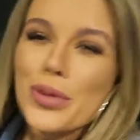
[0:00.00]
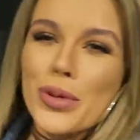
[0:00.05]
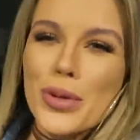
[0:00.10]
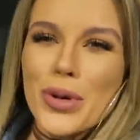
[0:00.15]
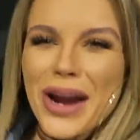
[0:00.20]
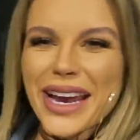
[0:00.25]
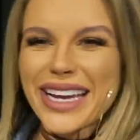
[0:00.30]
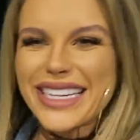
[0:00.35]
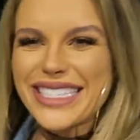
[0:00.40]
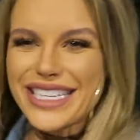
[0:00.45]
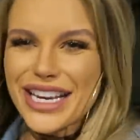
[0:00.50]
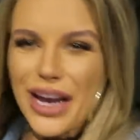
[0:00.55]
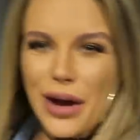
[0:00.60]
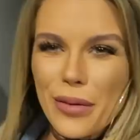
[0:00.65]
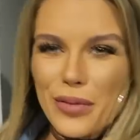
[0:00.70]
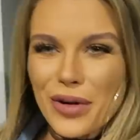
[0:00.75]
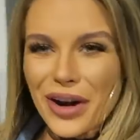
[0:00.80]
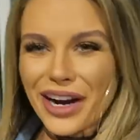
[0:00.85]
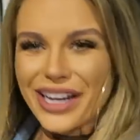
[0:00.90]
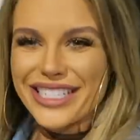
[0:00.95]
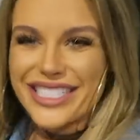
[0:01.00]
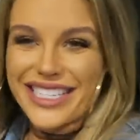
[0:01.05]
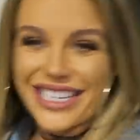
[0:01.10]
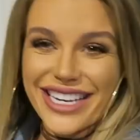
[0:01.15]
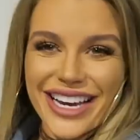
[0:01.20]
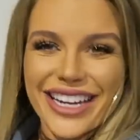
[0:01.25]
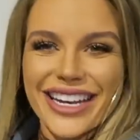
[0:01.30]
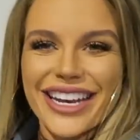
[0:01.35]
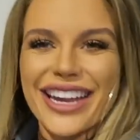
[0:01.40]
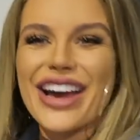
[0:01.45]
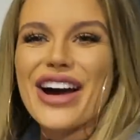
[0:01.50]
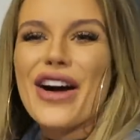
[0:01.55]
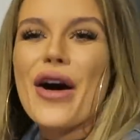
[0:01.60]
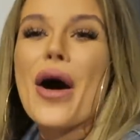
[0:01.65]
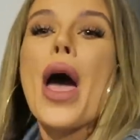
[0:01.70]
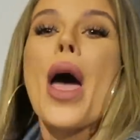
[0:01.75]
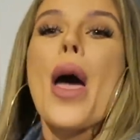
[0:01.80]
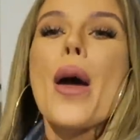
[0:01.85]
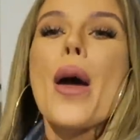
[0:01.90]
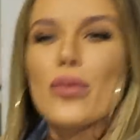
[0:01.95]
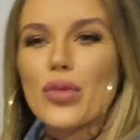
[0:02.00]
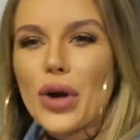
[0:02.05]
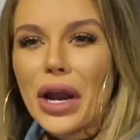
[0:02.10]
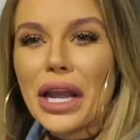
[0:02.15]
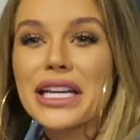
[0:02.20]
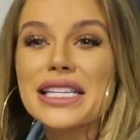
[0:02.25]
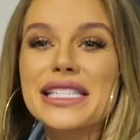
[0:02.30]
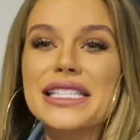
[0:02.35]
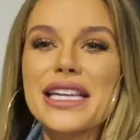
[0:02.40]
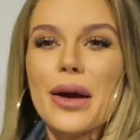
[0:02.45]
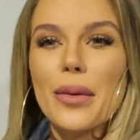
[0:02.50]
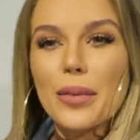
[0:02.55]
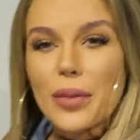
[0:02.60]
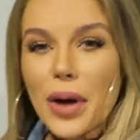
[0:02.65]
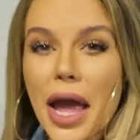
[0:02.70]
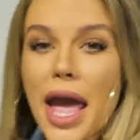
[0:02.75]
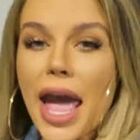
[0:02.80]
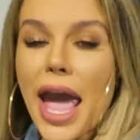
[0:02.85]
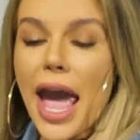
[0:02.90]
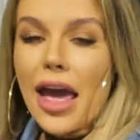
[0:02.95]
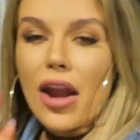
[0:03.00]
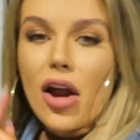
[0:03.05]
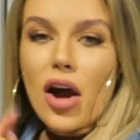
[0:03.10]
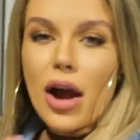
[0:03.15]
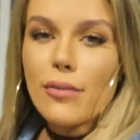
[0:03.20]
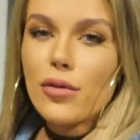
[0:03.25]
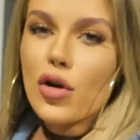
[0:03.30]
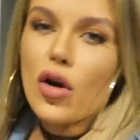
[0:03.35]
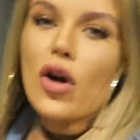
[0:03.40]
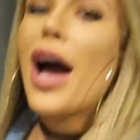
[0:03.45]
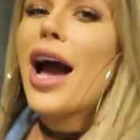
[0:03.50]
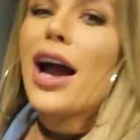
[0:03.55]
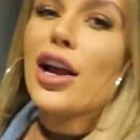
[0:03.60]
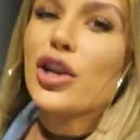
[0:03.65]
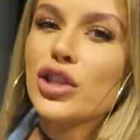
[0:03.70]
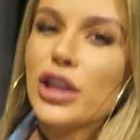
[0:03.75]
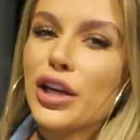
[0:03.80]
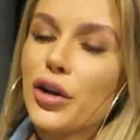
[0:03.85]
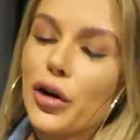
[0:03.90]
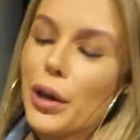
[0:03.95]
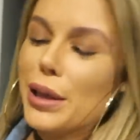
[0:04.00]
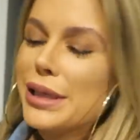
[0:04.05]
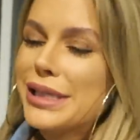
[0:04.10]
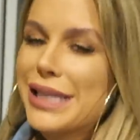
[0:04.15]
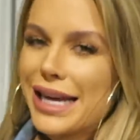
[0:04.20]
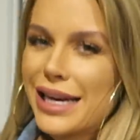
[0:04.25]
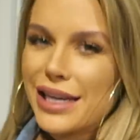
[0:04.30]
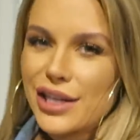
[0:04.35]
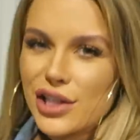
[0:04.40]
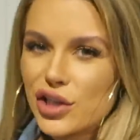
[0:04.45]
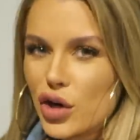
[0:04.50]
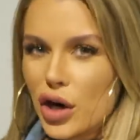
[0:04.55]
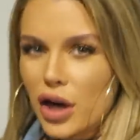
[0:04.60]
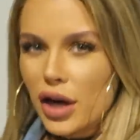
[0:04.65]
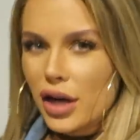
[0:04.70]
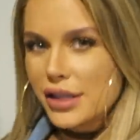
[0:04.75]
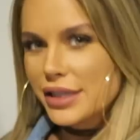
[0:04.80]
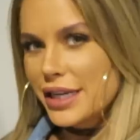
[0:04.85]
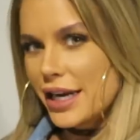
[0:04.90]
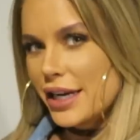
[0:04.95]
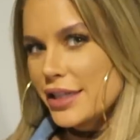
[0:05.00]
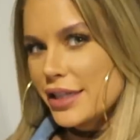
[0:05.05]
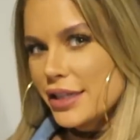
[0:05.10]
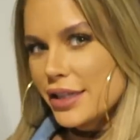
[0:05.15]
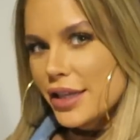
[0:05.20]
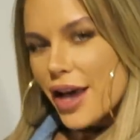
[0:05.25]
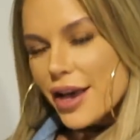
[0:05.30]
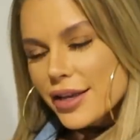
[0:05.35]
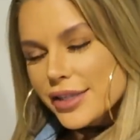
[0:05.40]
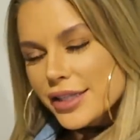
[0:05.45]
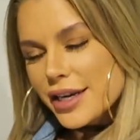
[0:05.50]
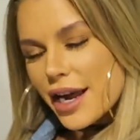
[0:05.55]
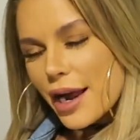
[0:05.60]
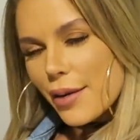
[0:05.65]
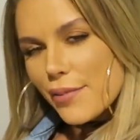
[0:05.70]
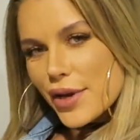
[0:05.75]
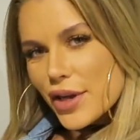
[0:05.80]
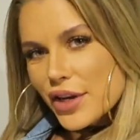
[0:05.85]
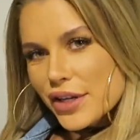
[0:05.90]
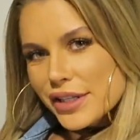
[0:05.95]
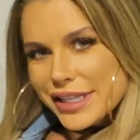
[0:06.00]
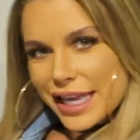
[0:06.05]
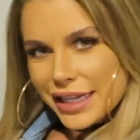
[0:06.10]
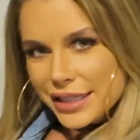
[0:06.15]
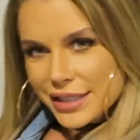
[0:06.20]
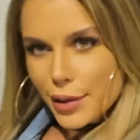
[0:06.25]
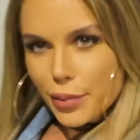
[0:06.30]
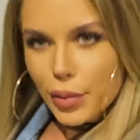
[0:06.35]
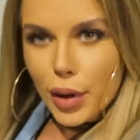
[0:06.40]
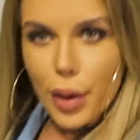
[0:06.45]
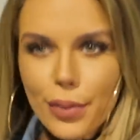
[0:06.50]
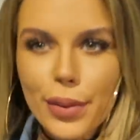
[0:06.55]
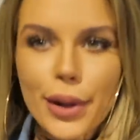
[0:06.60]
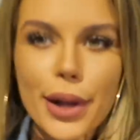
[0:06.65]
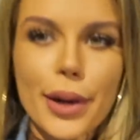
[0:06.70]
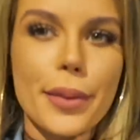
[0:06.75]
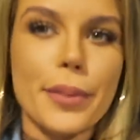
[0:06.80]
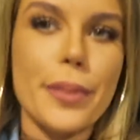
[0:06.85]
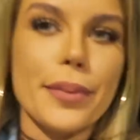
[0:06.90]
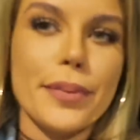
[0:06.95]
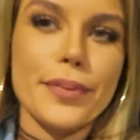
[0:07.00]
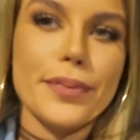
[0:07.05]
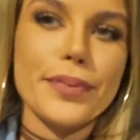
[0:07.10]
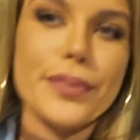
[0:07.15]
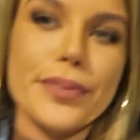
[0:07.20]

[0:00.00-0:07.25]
Break it down, break it down now. Break it down. Break. And I'm not actually going to get as drunk as I did last night because that's a problem.